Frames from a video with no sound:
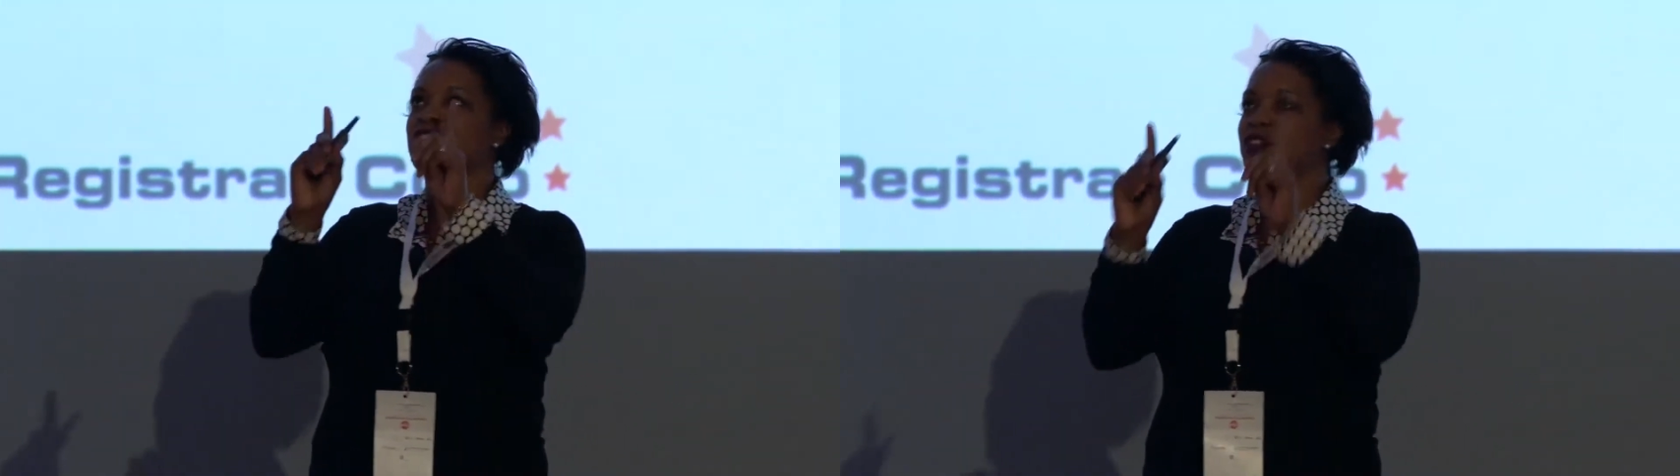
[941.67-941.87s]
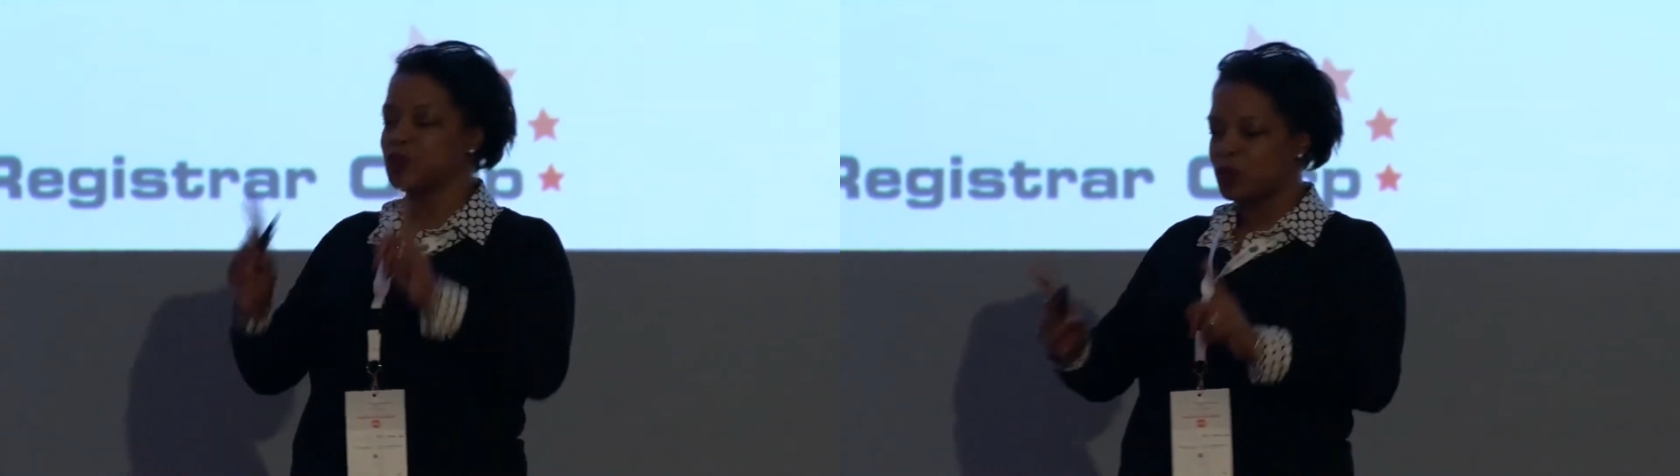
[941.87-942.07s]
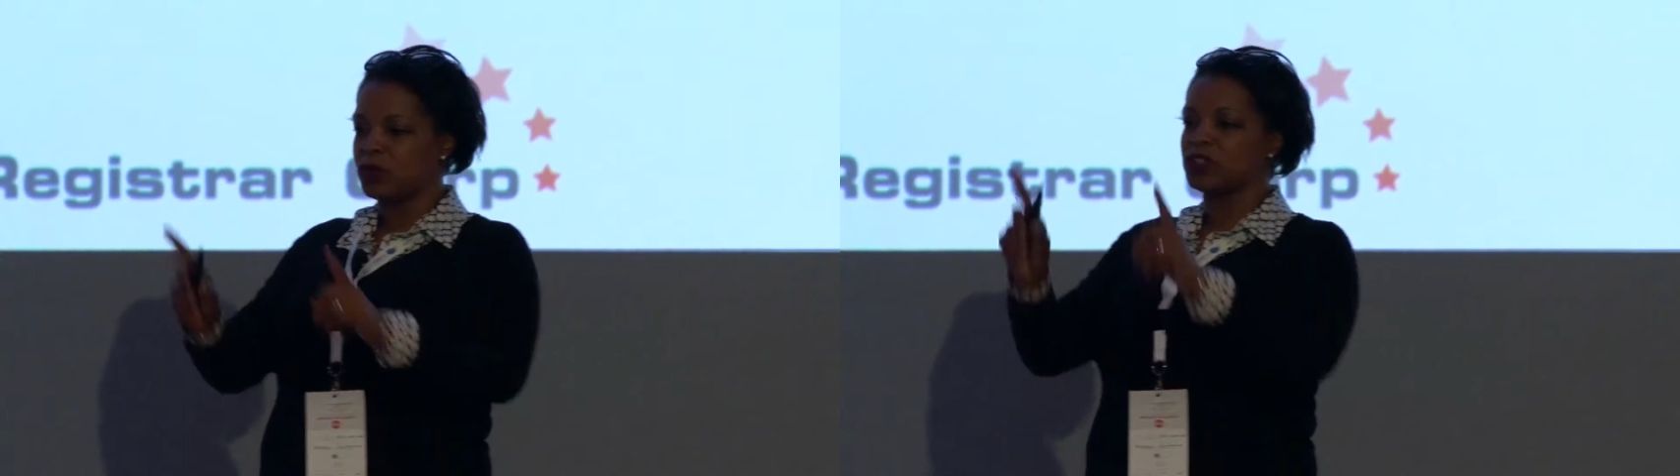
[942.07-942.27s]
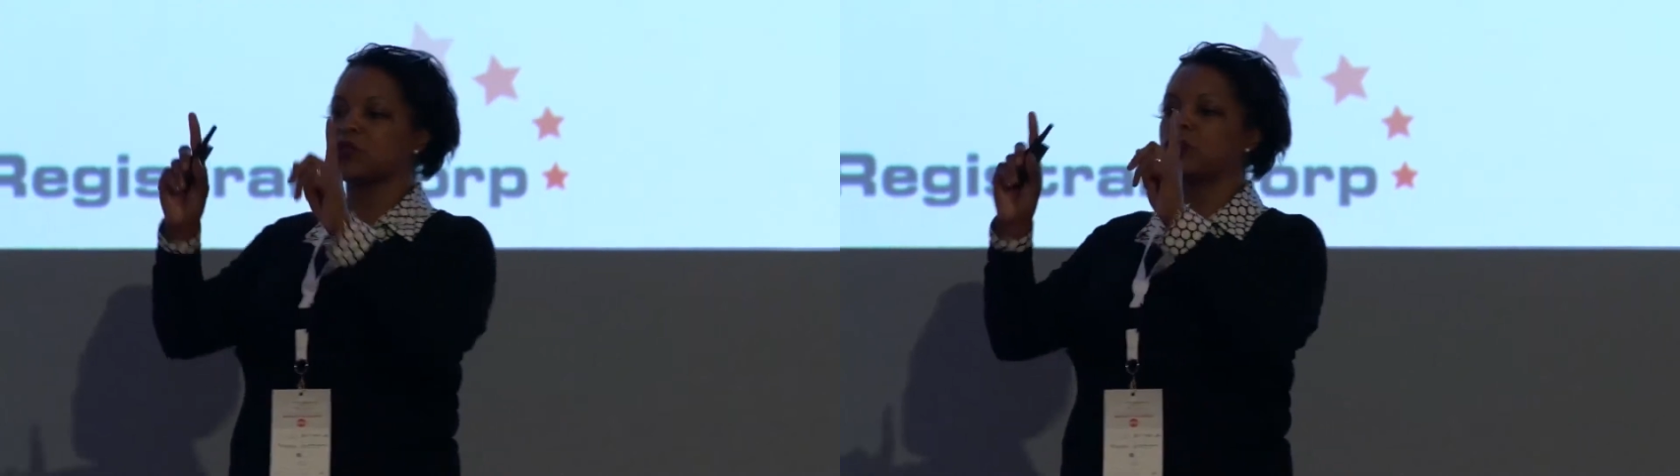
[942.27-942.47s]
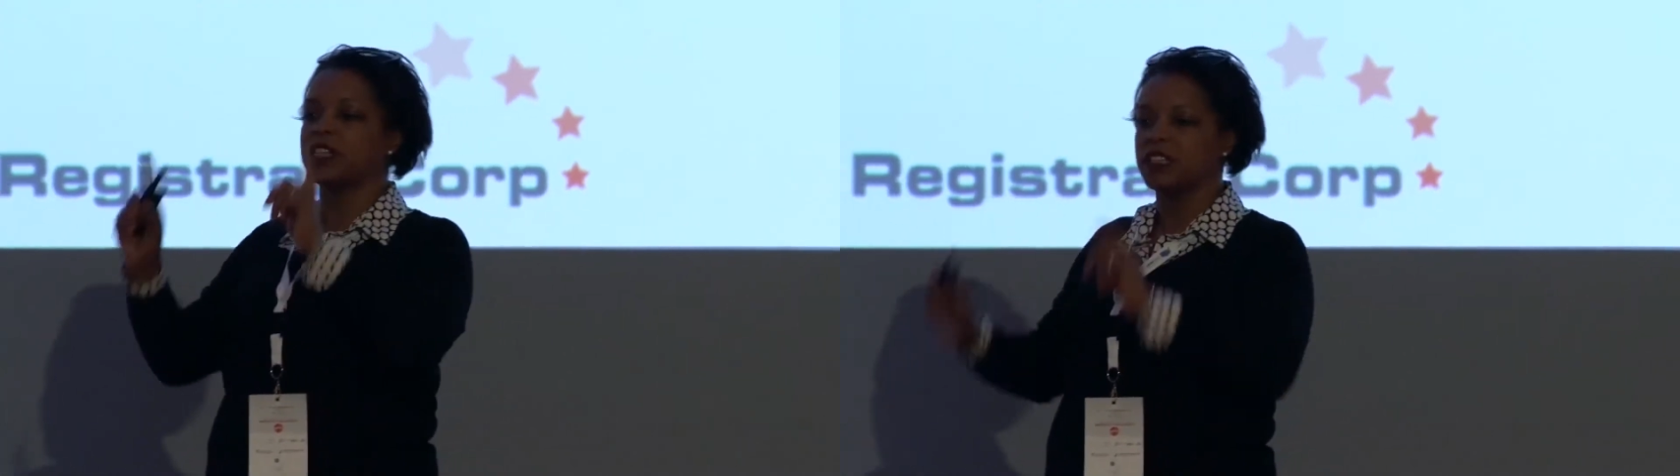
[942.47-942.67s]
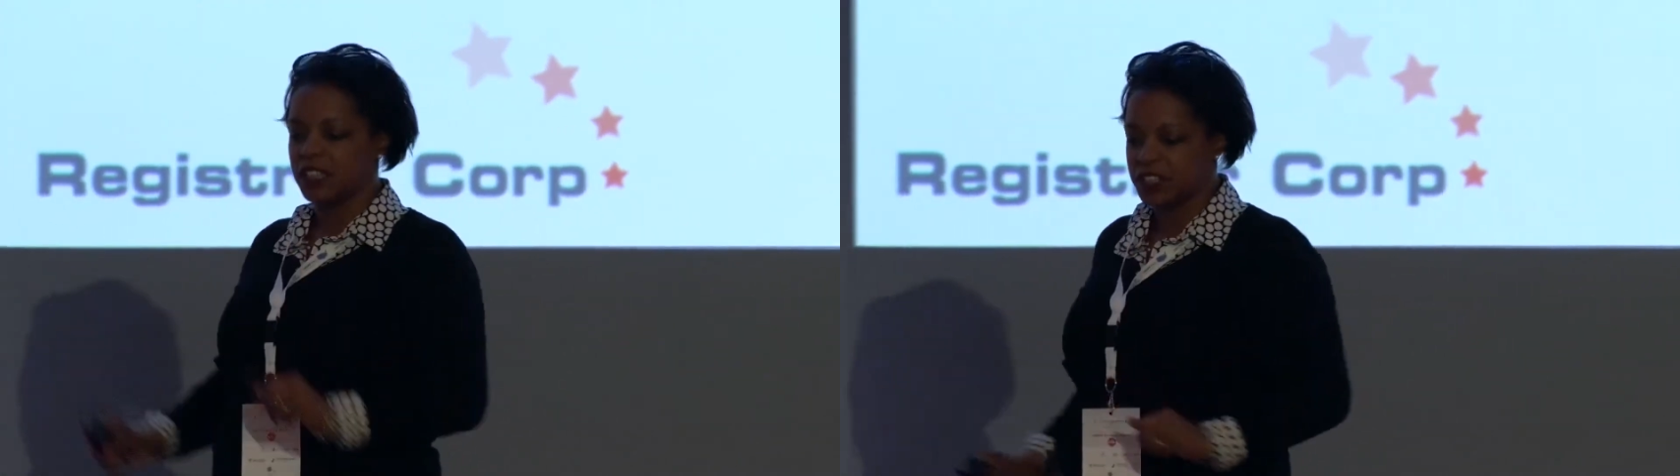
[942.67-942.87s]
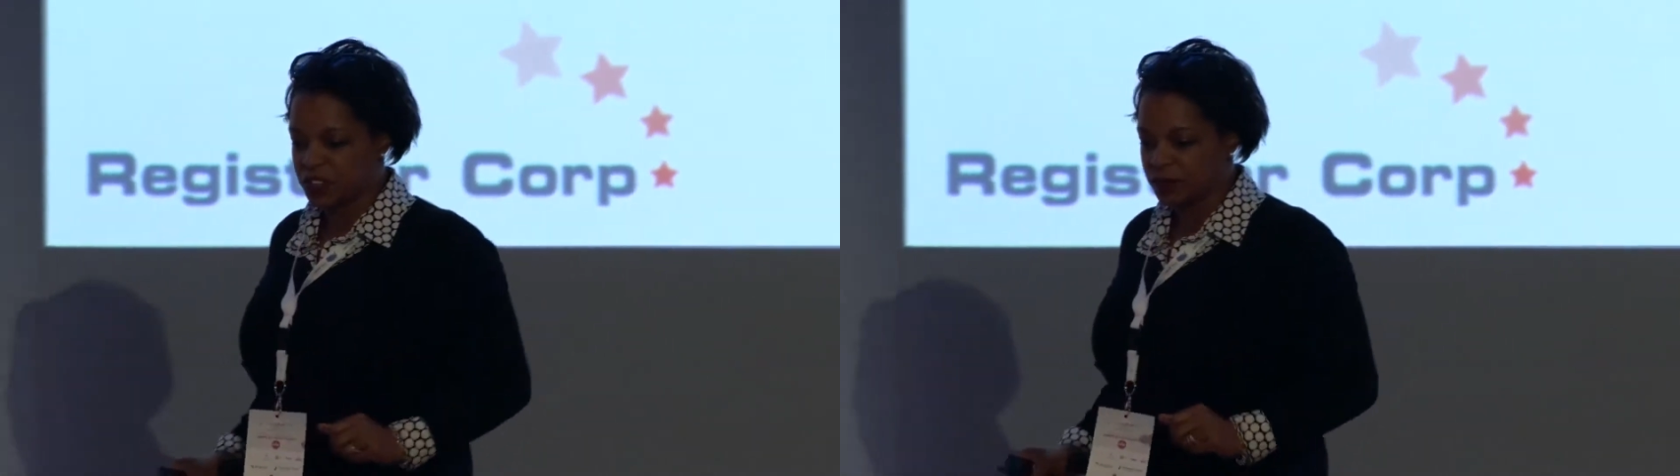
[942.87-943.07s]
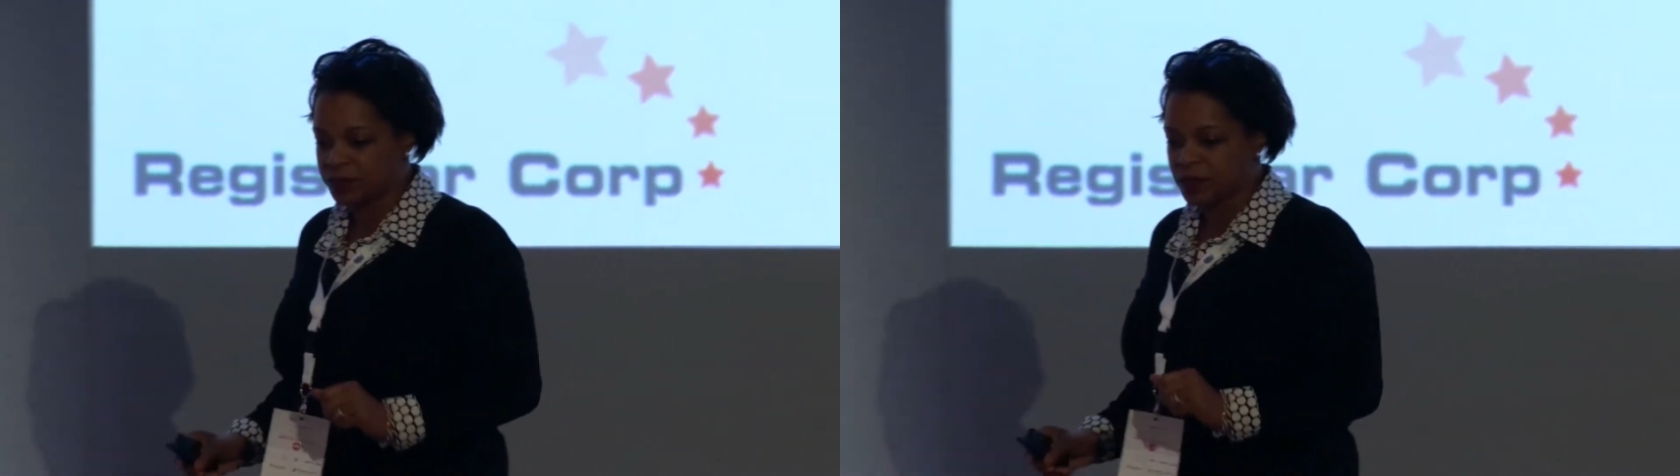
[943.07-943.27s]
Controls Regulation.